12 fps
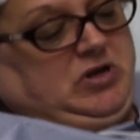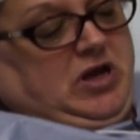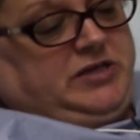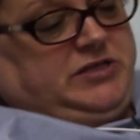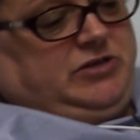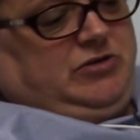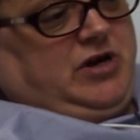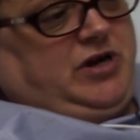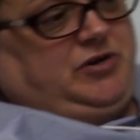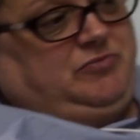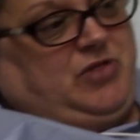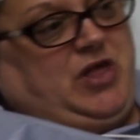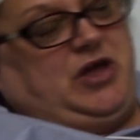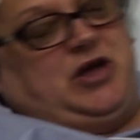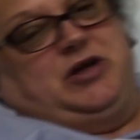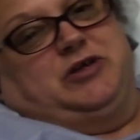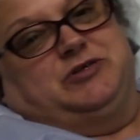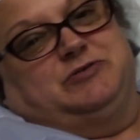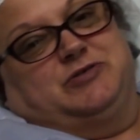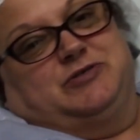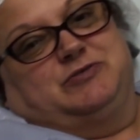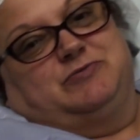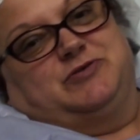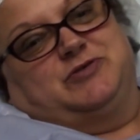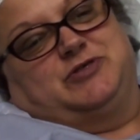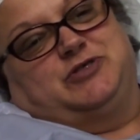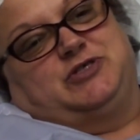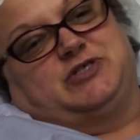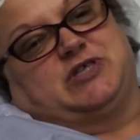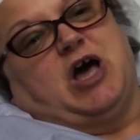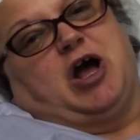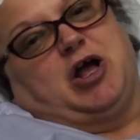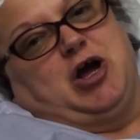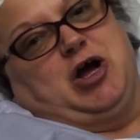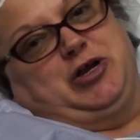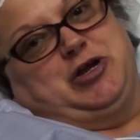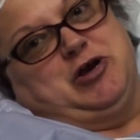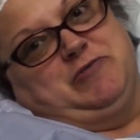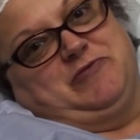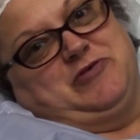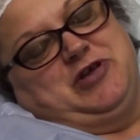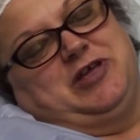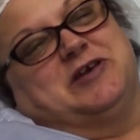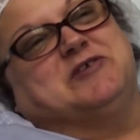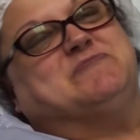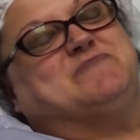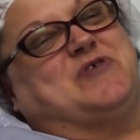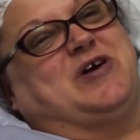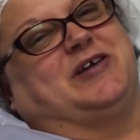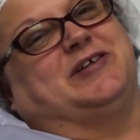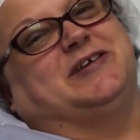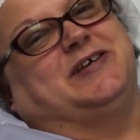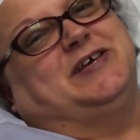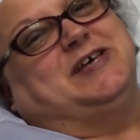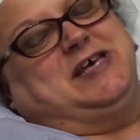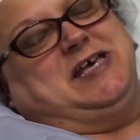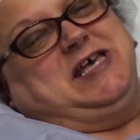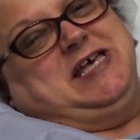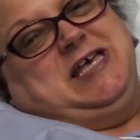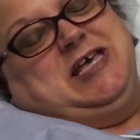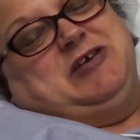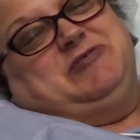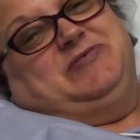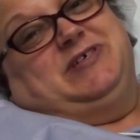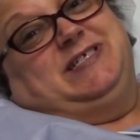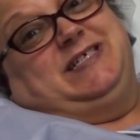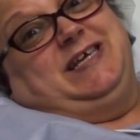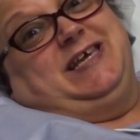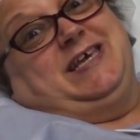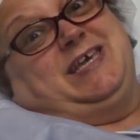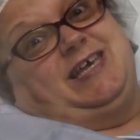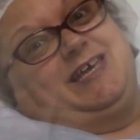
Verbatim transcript: I still got a, a sock on covering it, but we'll see.